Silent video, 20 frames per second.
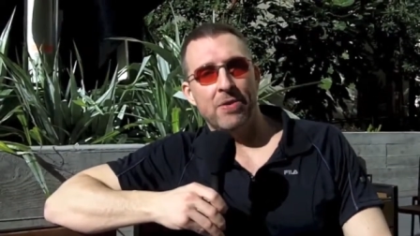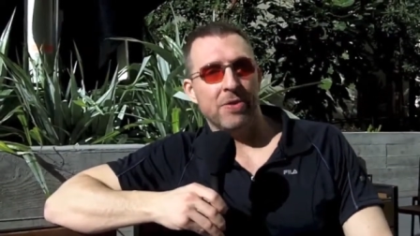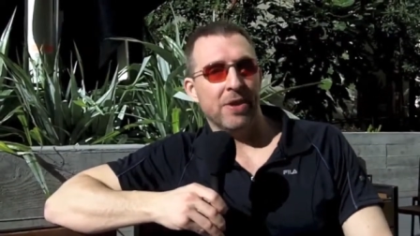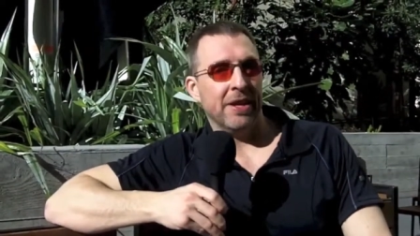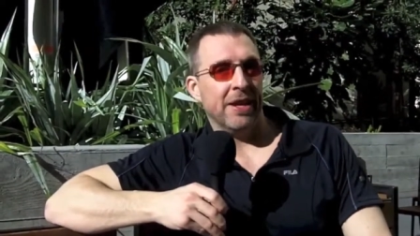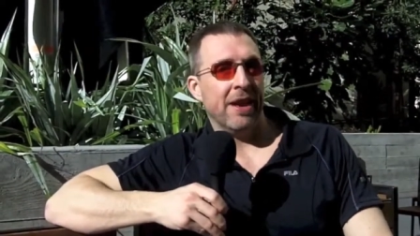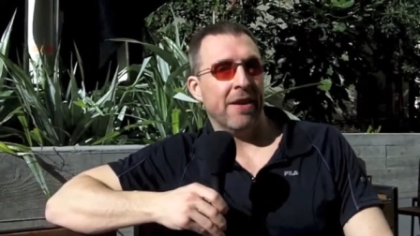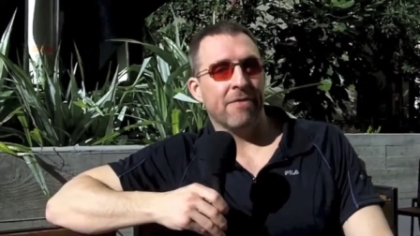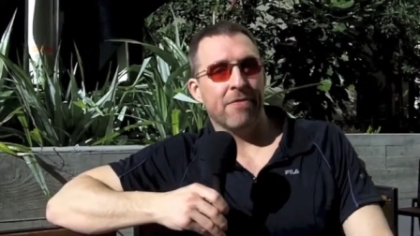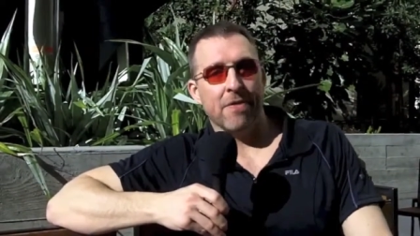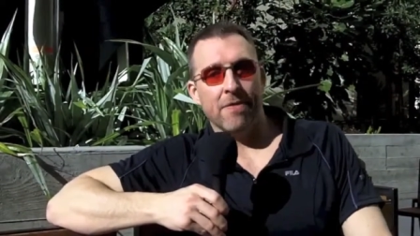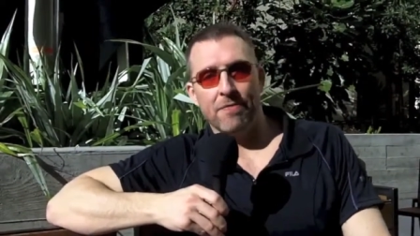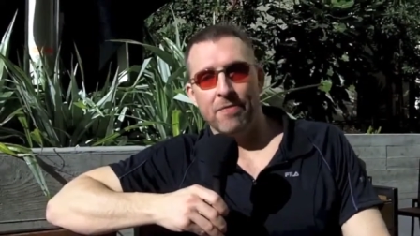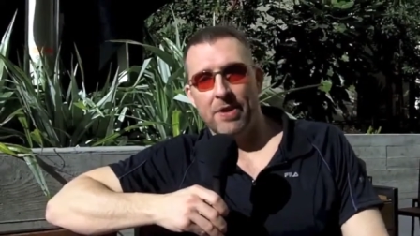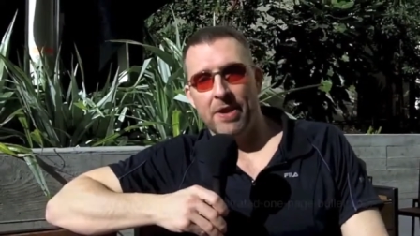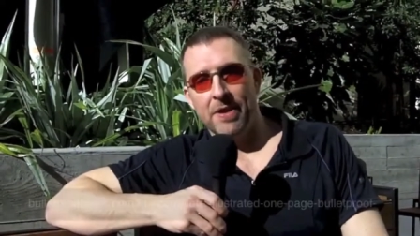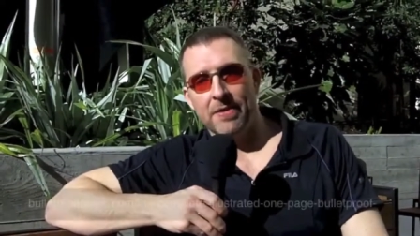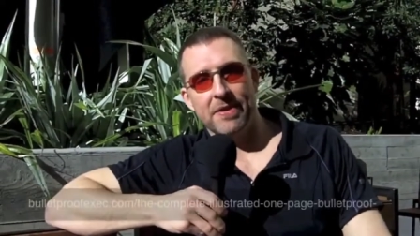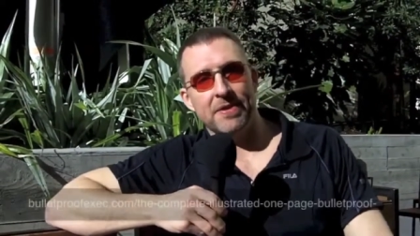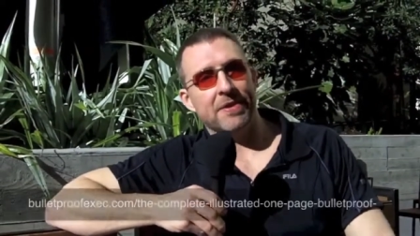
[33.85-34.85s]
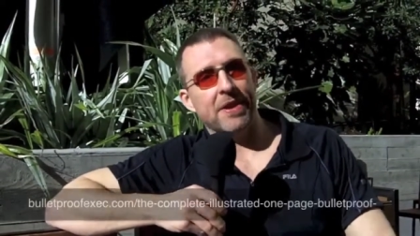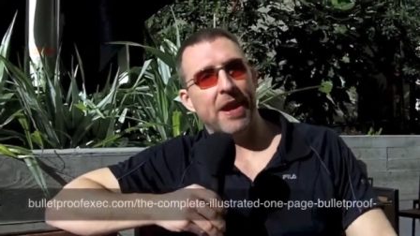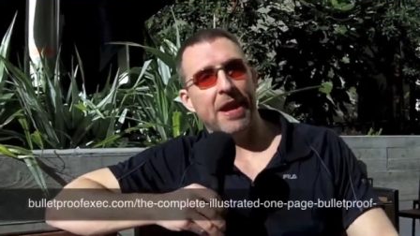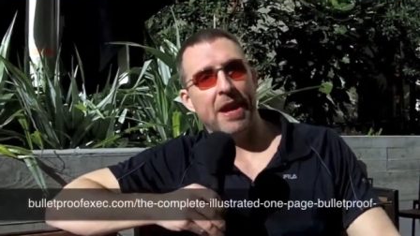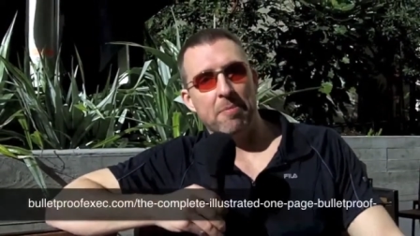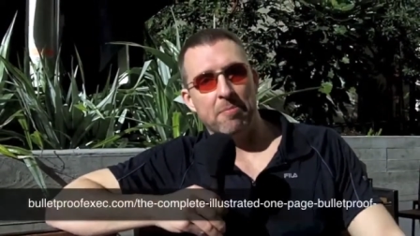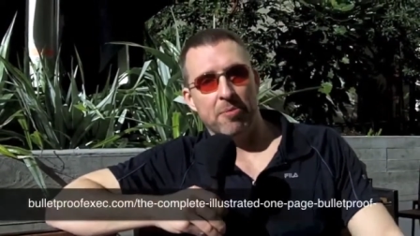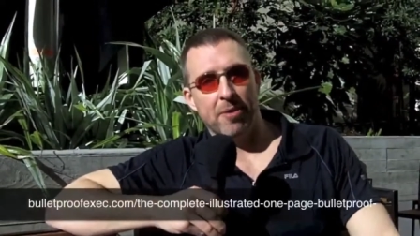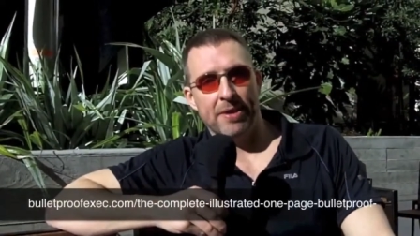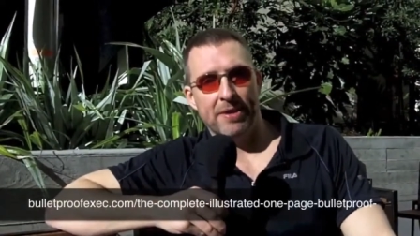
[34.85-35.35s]
that you can get for free on the
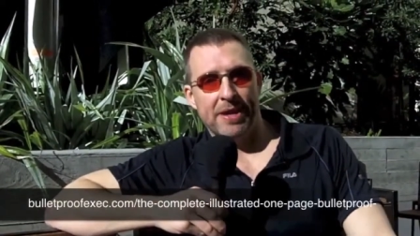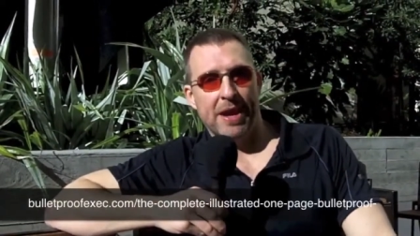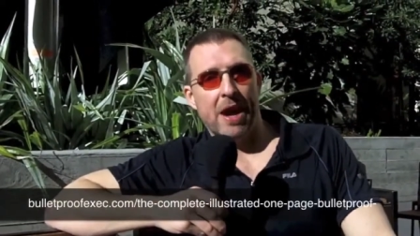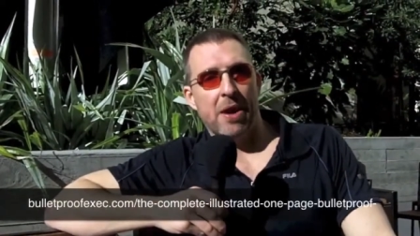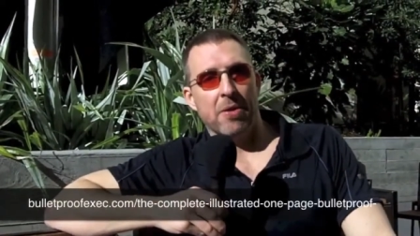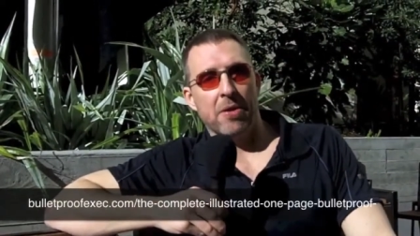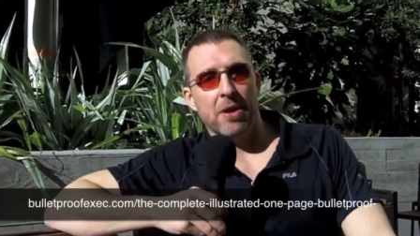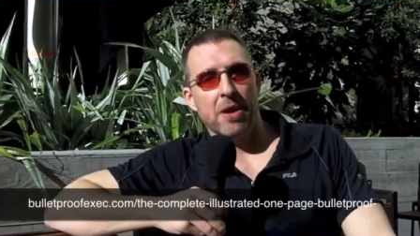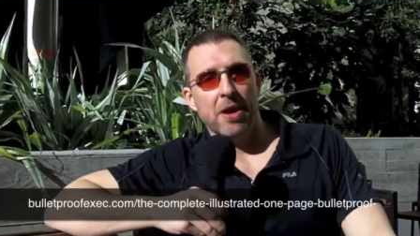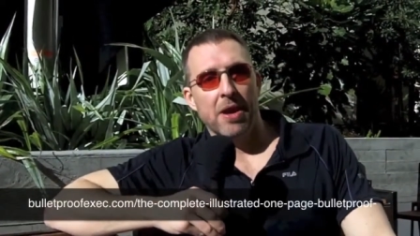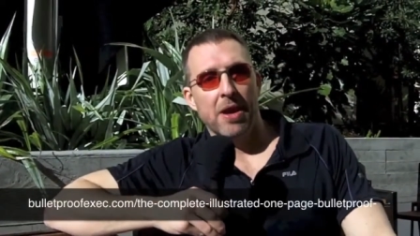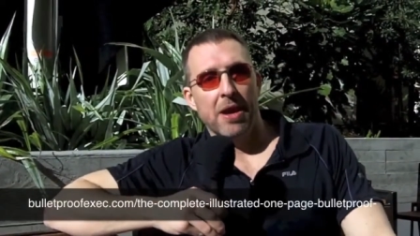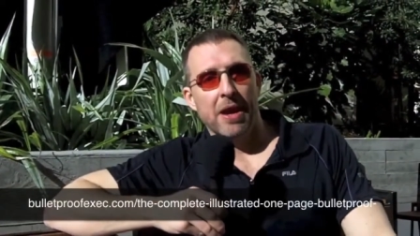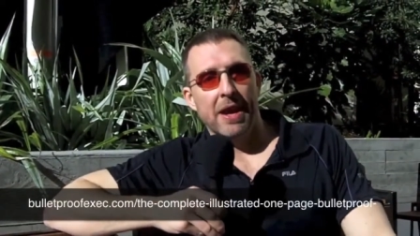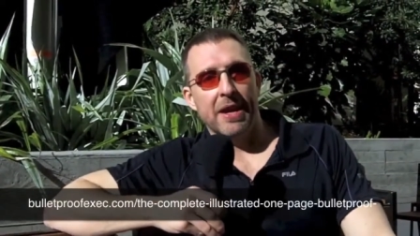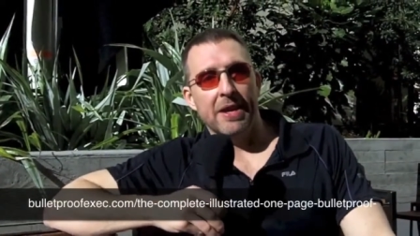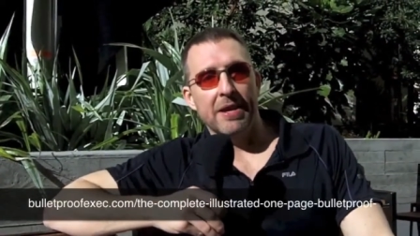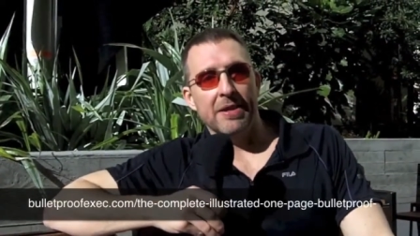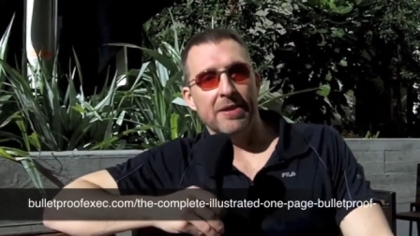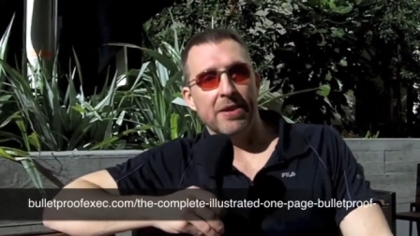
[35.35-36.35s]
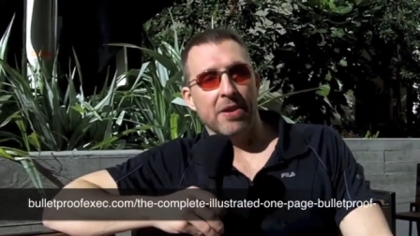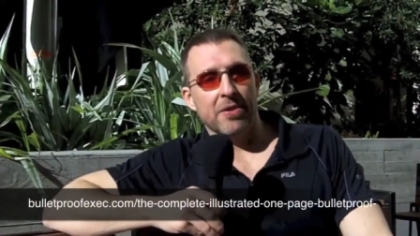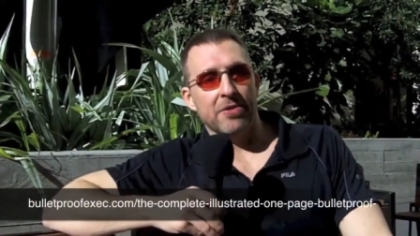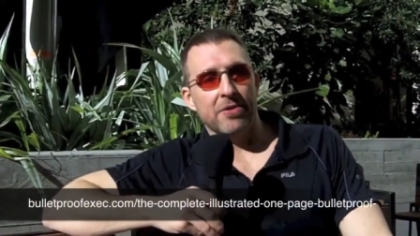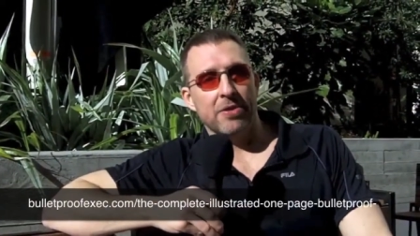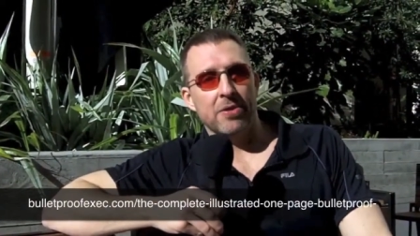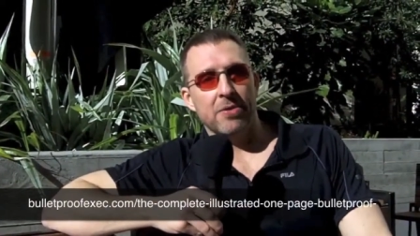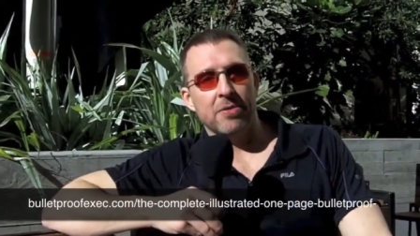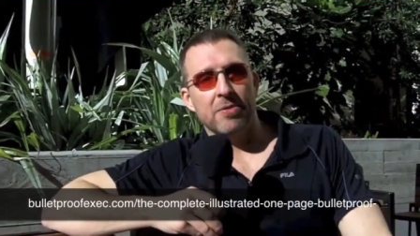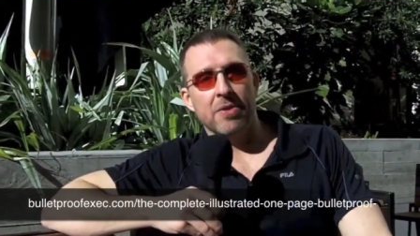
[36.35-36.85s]
site and print out. And it
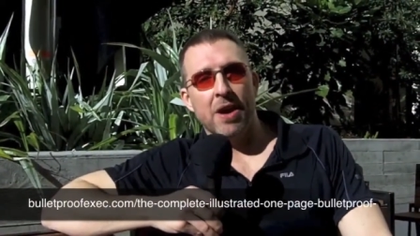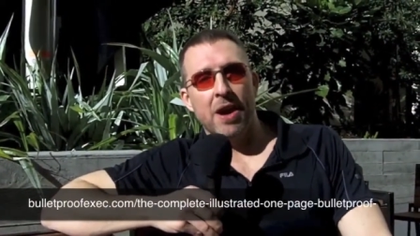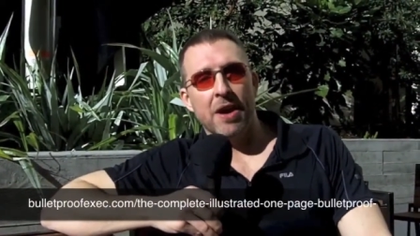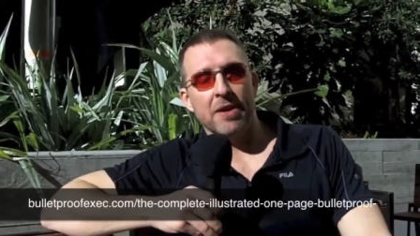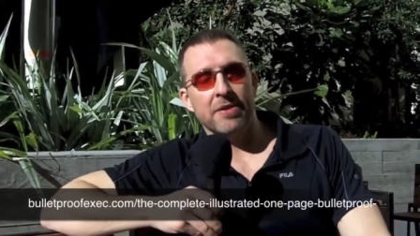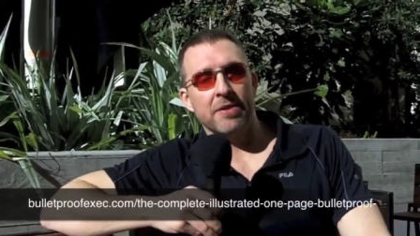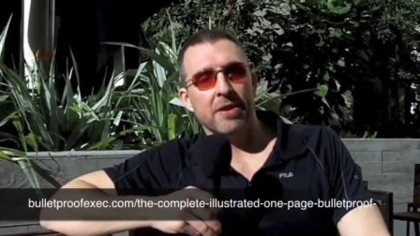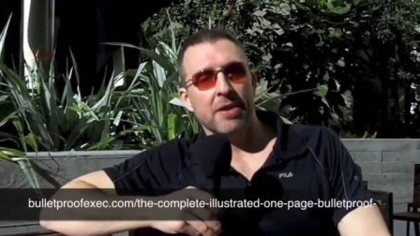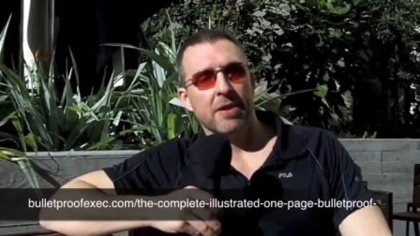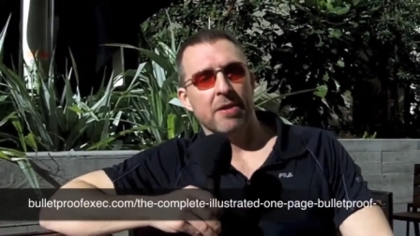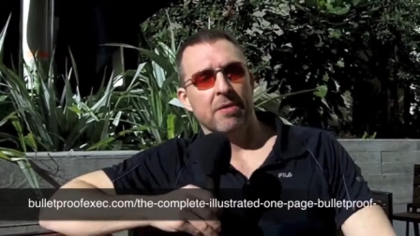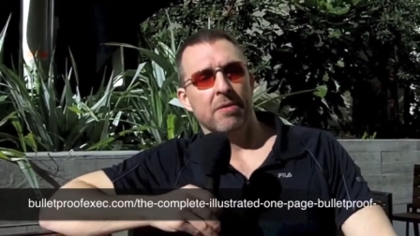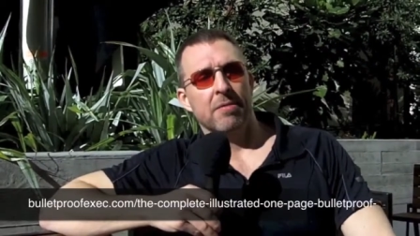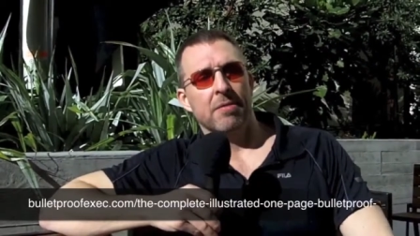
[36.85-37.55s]
tells you not,